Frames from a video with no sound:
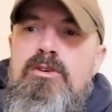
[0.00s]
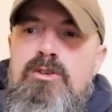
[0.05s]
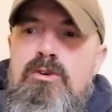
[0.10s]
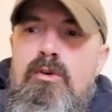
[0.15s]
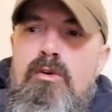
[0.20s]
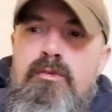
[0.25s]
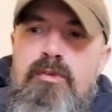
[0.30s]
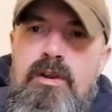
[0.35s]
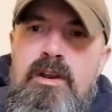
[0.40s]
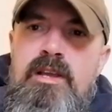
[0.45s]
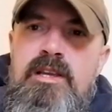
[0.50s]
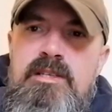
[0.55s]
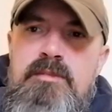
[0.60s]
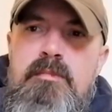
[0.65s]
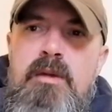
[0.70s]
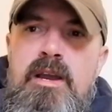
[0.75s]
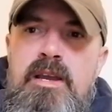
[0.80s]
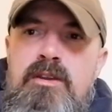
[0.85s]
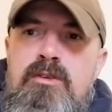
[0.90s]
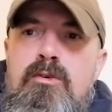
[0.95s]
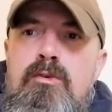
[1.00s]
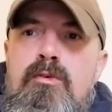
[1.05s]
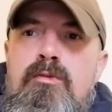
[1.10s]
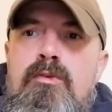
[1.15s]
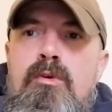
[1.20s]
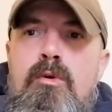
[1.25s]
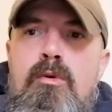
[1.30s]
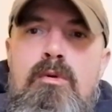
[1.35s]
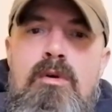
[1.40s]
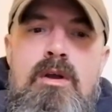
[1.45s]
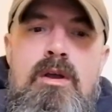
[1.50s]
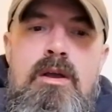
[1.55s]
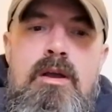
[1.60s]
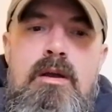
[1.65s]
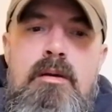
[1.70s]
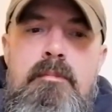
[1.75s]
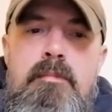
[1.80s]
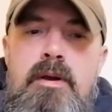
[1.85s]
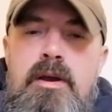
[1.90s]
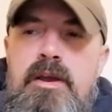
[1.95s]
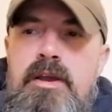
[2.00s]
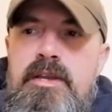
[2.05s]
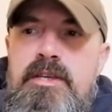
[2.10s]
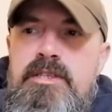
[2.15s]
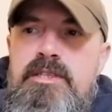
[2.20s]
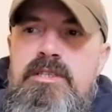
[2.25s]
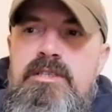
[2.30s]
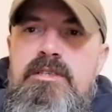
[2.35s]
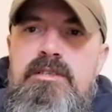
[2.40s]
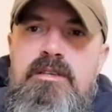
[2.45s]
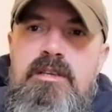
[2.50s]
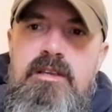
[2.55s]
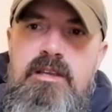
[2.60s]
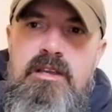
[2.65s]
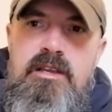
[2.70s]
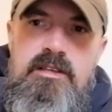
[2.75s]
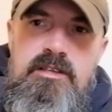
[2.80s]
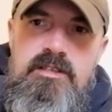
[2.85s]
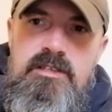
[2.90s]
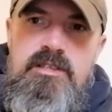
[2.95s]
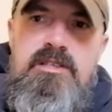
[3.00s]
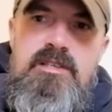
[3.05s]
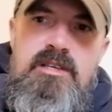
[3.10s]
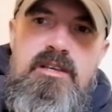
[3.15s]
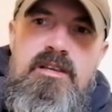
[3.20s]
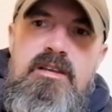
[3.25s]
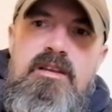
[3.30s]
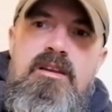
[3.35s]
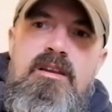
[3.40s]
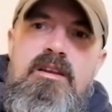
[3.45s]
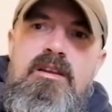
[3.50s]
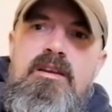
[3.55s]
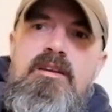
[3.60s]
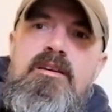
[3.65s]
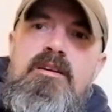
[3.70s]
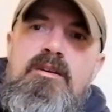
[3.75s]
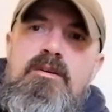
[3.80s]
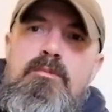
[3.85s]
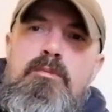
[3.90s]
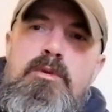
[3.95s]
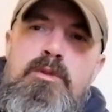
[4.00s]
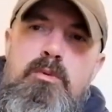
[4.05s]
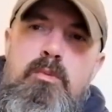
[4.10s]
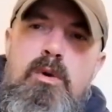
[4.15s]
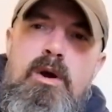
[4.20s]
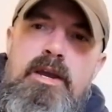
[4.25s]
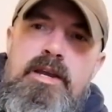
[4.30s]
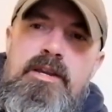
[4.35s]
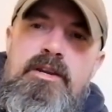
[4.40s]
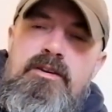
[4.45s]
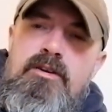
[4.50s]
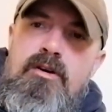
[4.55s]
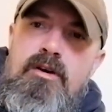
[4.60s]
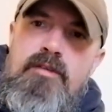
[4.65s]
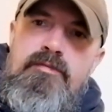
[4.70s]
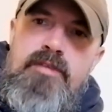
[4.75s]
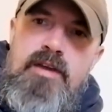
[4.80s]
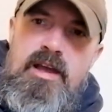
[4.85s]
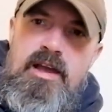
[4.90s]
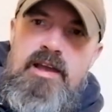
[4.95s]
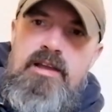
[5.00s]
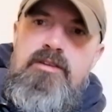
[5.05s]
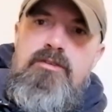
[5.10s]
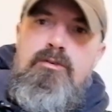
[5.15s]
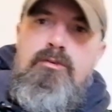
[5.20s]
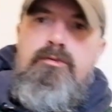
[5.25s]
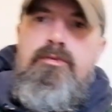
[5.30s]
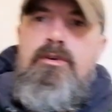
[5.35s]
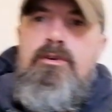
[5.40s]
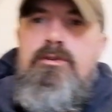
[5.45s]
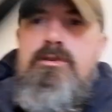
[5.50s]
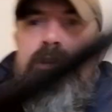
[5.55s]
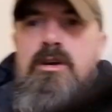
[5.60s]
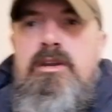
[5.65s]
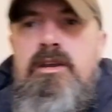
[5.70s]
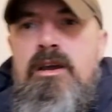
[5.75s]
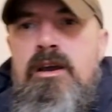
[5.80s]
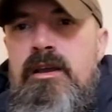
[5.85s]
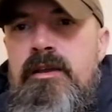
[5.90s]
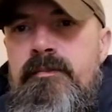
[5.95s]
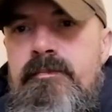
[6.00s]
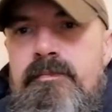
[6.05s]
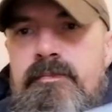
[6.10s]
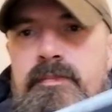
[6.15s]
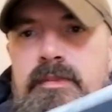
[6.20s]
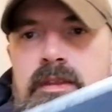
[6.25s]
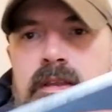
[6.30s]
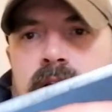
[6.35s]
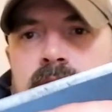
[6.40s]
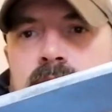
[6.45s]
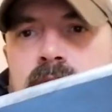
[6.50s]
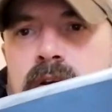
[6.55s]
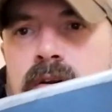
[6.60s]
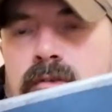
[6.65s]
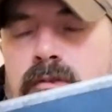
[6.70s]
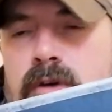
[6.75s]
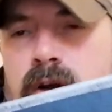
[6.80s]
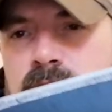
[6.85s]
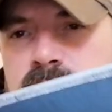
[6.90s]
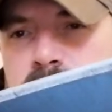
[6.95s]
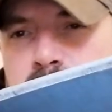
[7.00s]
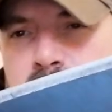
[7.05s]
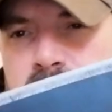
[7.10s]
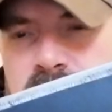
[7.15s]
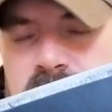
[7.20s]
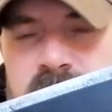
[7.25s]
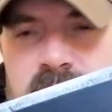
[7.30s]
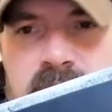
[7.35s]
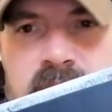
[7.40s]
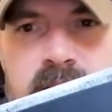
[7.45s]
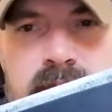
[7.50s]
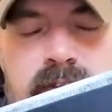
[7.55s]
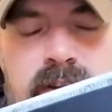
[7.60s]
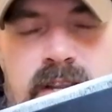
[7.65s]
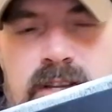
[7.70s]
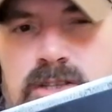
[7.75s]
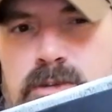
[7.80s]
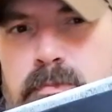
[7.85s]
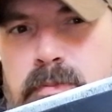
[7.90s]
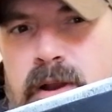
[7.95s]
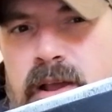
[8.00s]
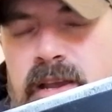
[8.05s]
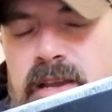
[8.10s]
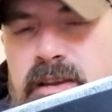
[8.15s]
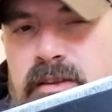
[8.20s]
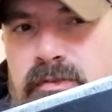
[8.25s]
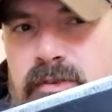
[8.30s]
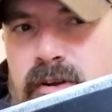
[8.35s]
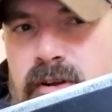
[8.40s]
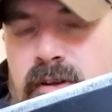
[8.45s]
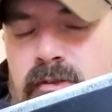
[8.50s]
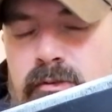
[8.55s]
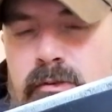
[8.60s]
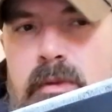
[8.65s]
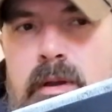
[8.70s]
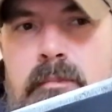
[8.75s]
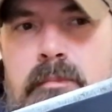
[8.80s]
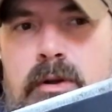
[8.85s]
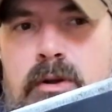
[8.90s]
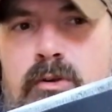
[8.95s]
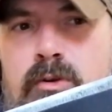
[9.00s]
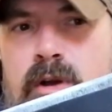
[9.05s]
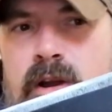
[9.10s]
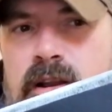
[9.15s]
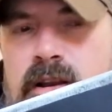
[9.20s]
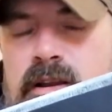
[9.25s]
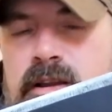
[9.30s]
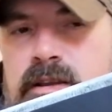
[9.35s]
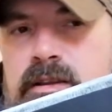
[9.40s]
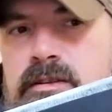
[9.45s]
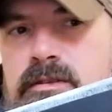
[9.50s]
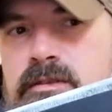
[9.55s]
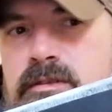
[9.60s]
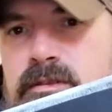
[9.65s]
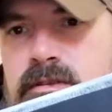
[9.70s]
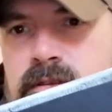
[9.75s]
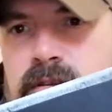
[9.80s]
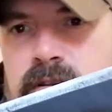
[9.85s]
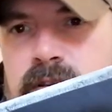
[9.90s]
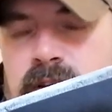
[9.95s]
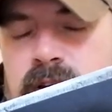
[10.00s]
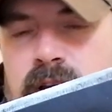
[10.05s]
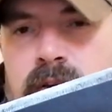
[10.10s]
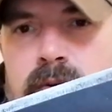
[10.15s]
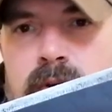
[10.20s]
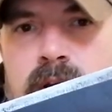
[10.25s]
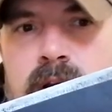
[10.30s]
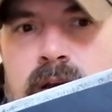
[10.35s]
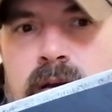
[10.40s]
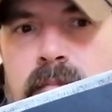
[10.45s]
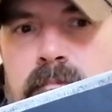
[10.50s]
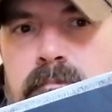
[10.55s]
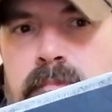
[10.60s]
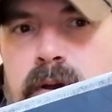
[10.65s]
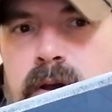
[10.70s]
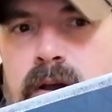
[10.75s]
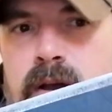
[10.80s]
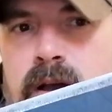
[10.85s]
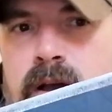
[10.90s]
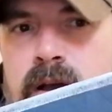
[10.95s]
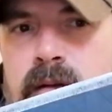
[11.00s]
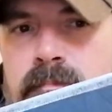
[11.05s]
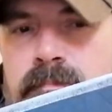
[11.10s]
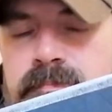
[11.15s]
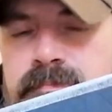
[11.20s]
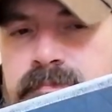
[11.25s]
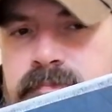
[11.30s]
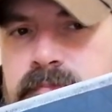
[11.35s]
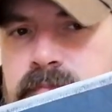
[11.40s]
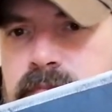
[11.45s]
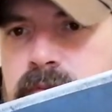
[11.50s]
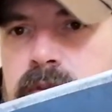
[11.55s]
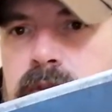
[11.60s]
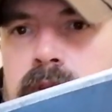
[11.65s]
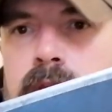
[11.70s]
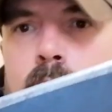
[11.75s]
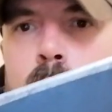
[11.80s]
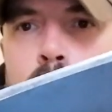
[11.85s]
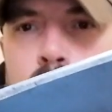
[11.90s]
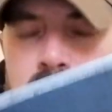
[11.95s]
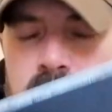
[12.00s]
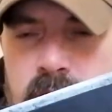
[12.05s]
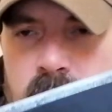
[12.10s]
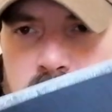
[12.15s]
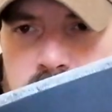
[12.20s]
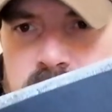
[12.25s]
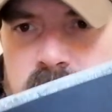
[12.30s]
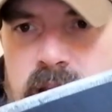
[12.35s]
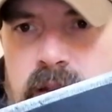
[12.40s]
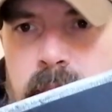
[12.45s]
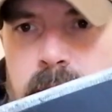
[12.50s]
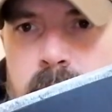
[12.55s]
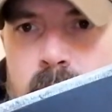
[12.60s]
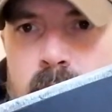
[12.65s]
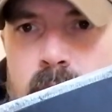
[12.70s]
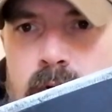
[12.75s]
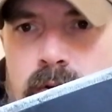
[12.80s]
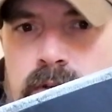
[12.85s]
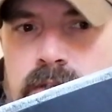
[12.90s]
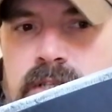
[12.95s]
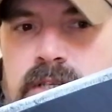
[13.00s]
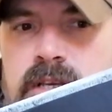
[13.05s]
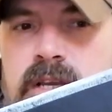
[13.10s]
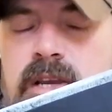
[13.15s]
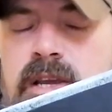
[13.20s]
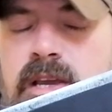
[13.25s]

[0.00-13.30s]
awful. It's made awful, but it's with the weight of the knife, that handle feels okay. Well, it's about an 11-inch blade, if I can remember correctly. But when it comes out of the box,